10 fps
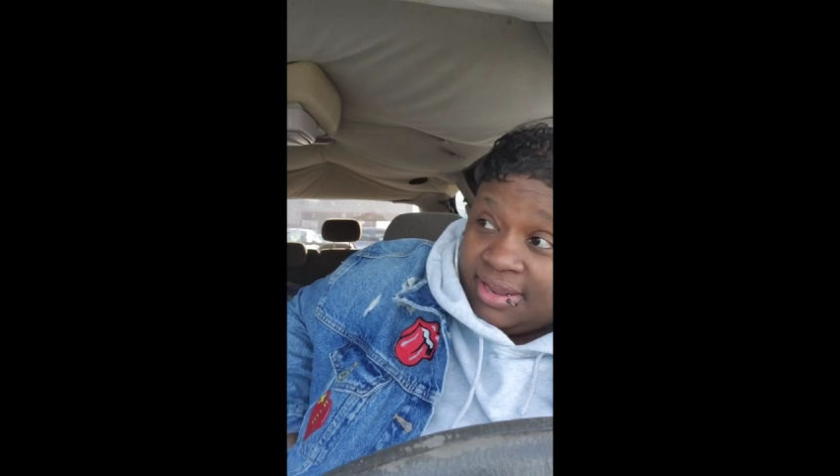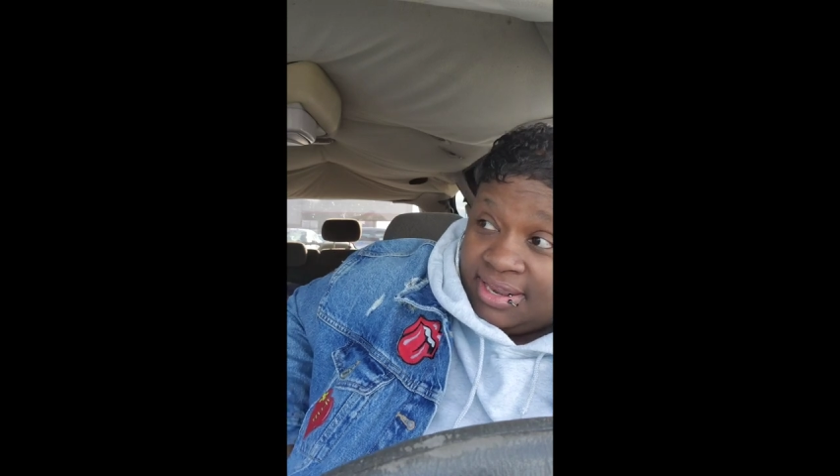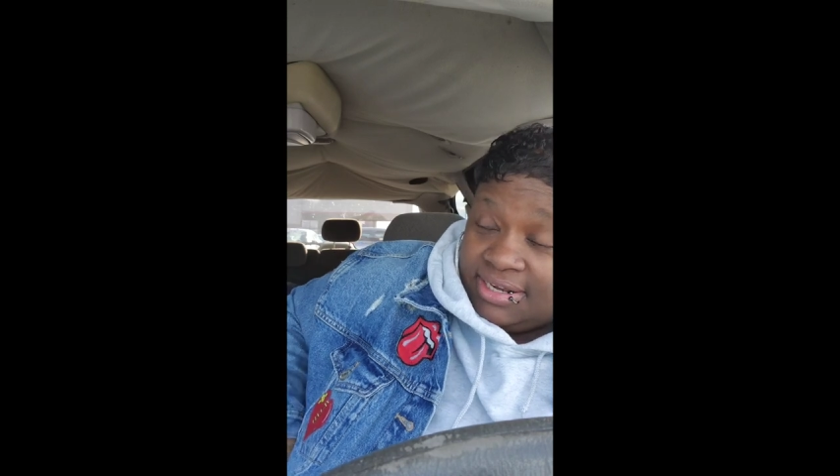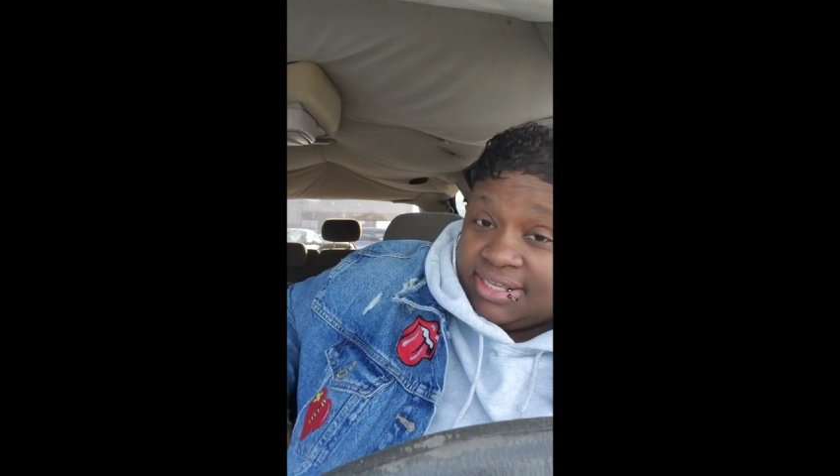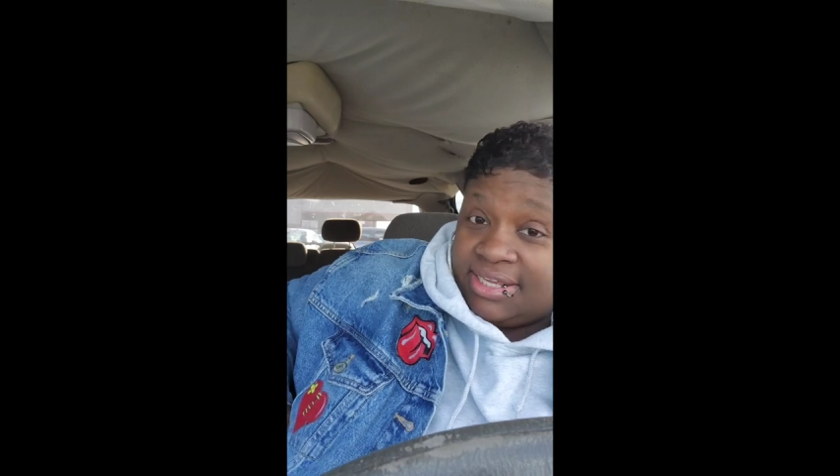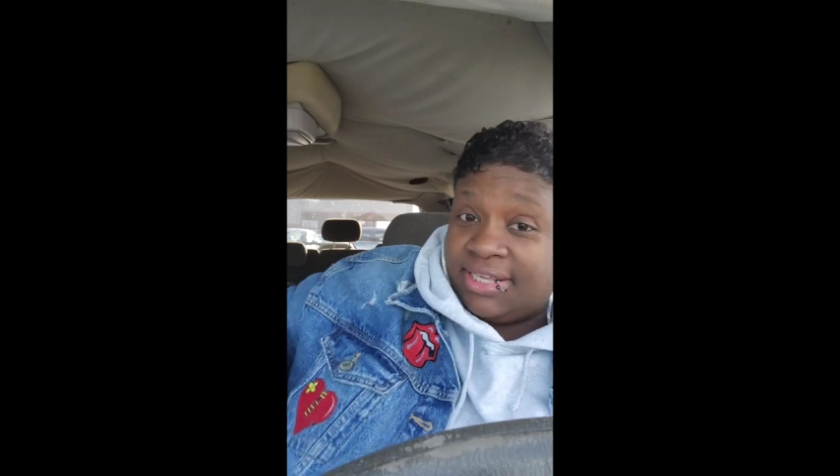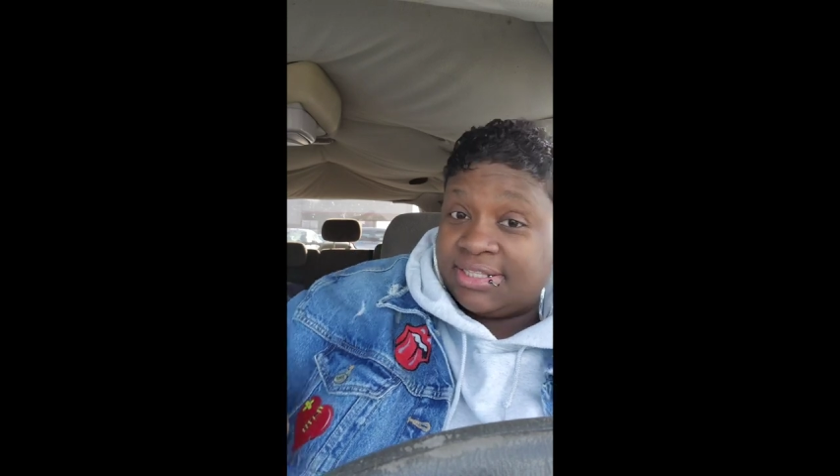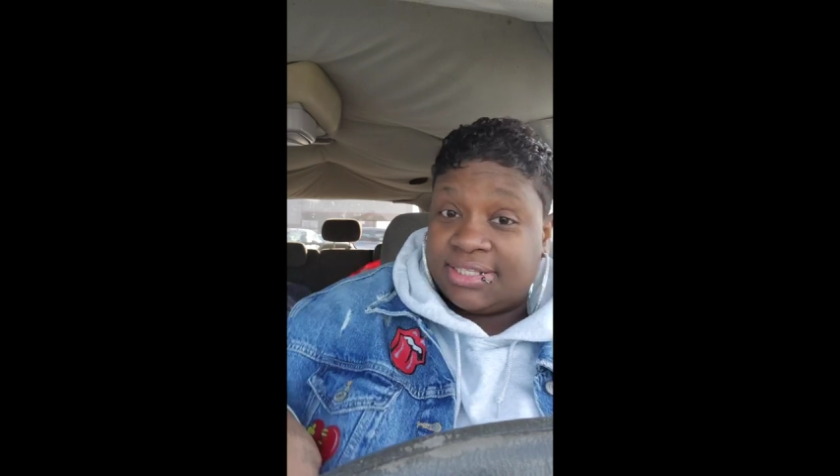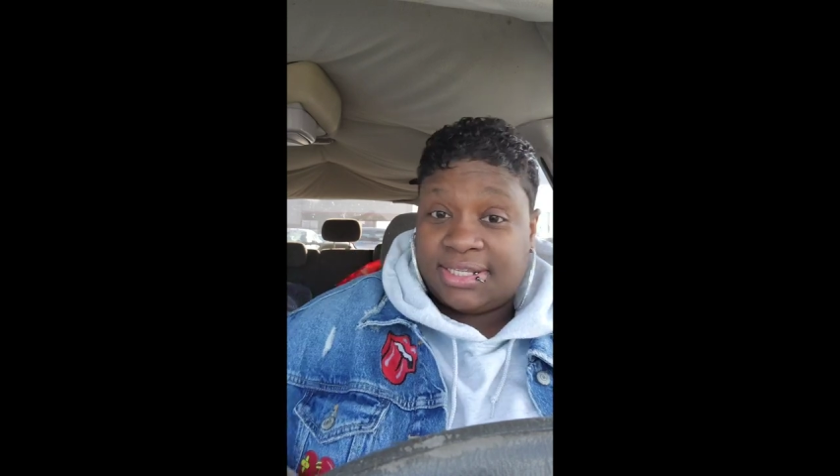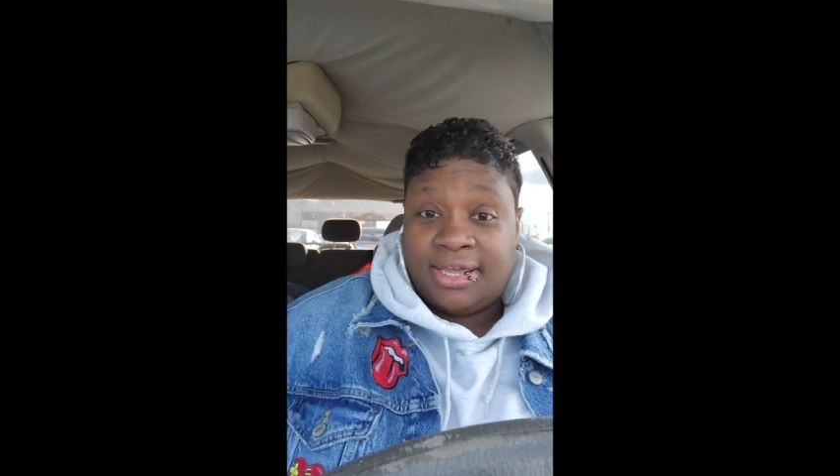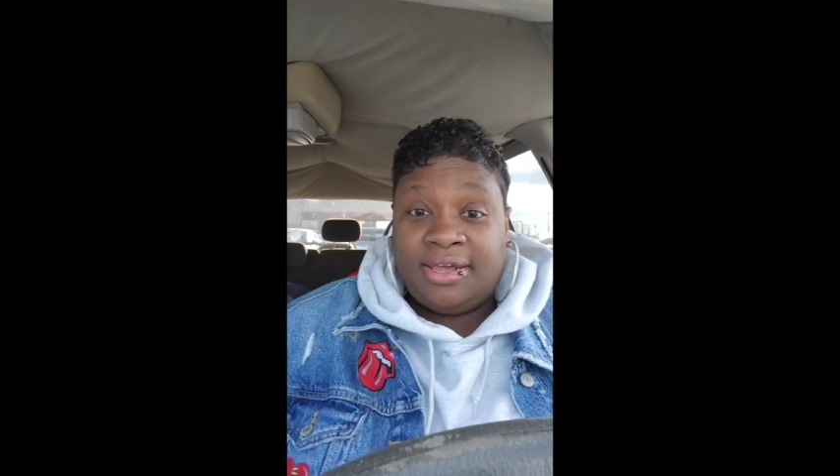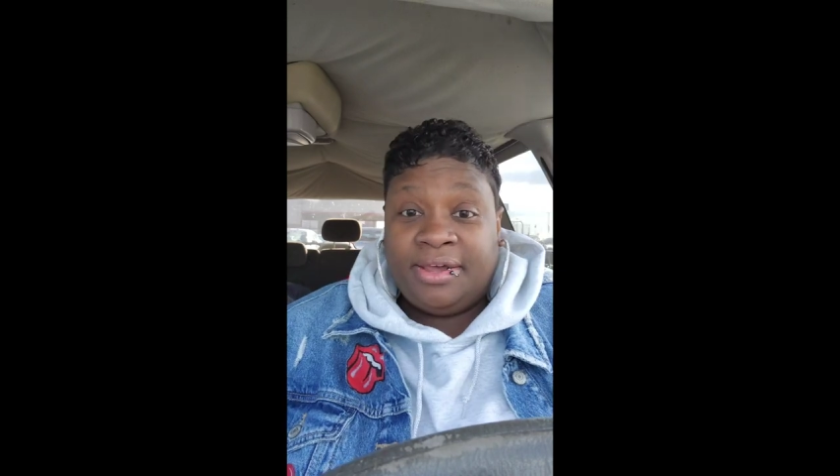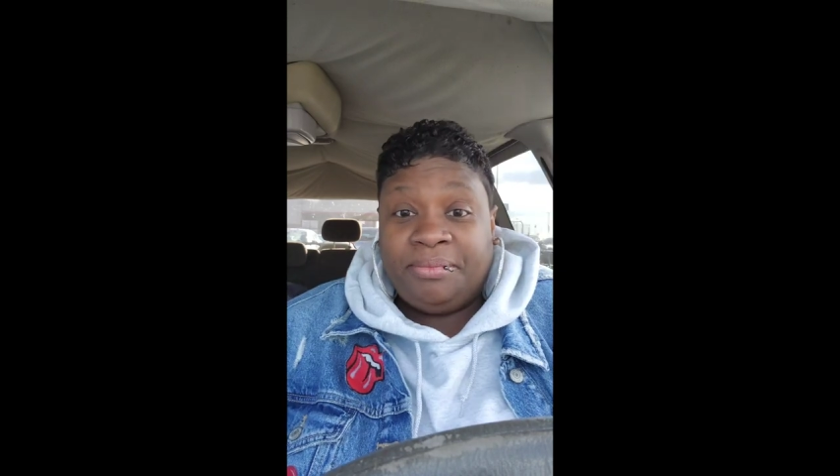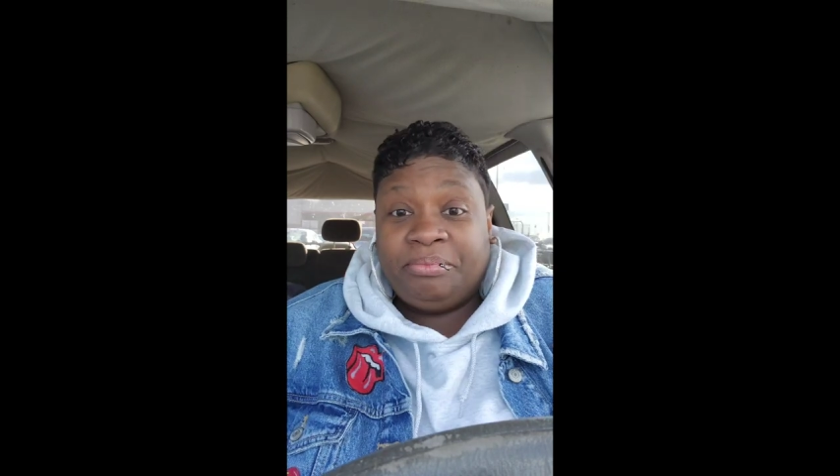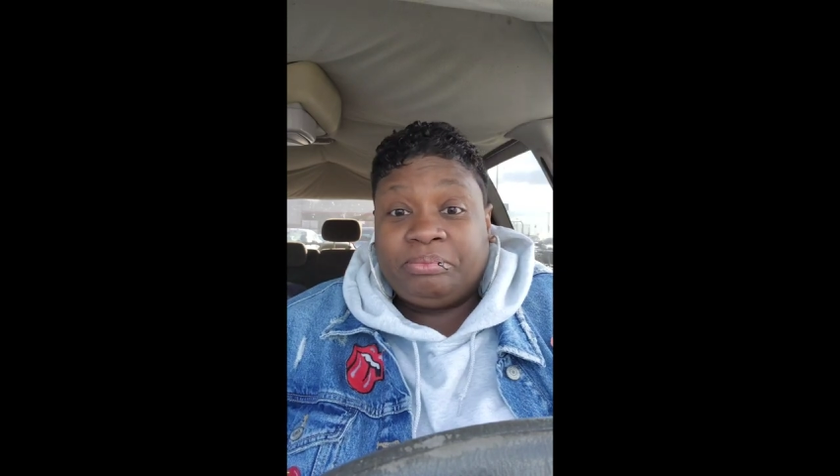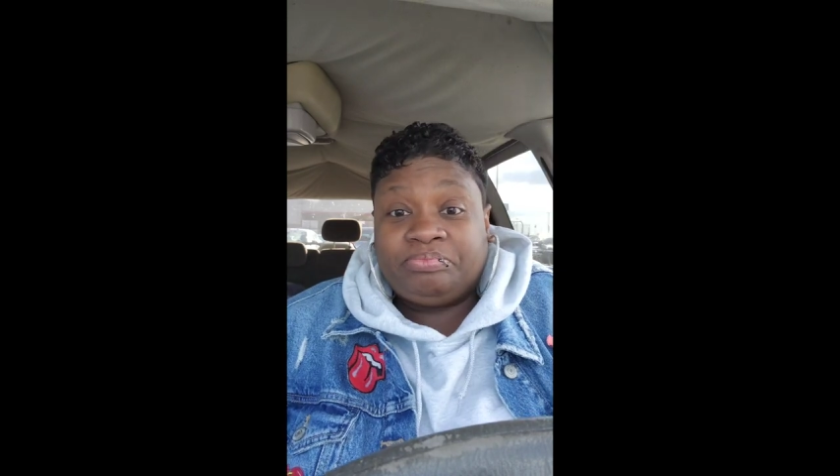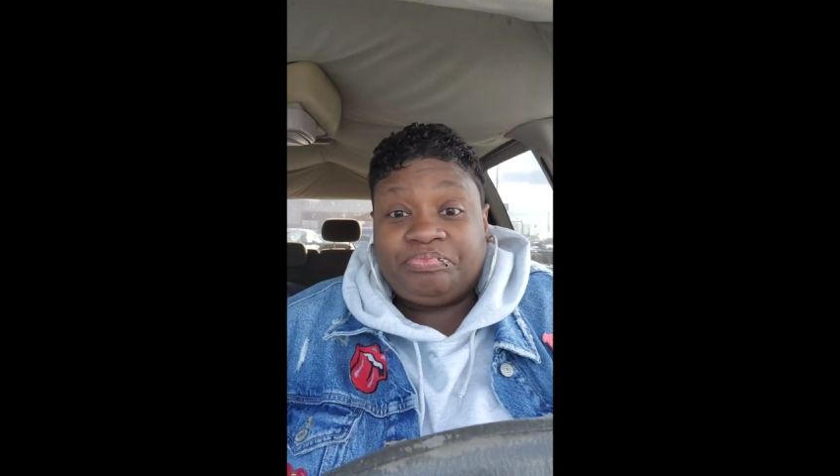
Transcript: and get um,